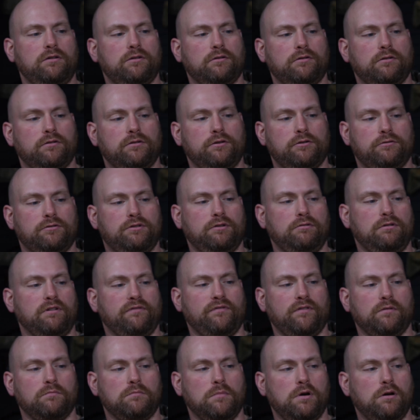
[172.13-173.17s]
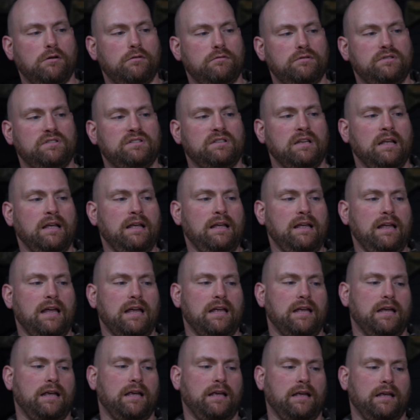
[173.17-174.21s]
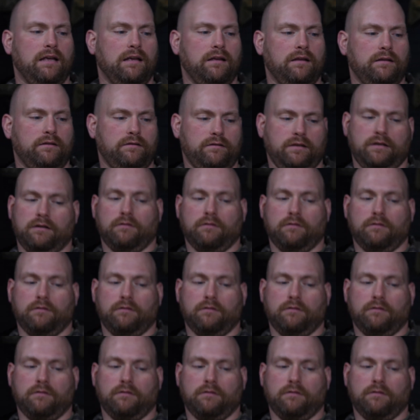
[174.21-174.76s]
your 2 different modes, and you